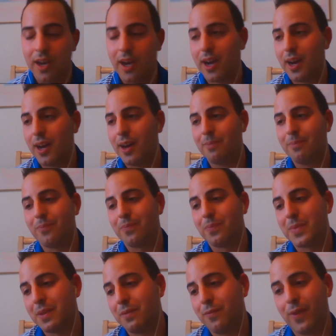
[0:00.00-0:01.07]
Oh. Uh,
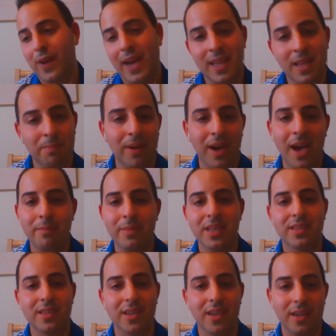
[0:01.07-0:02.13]
fire
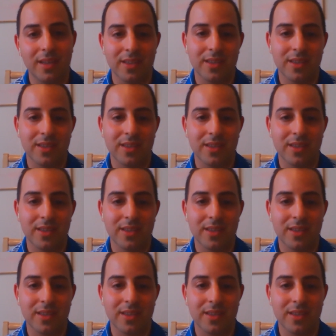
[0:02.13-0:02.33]
department uh,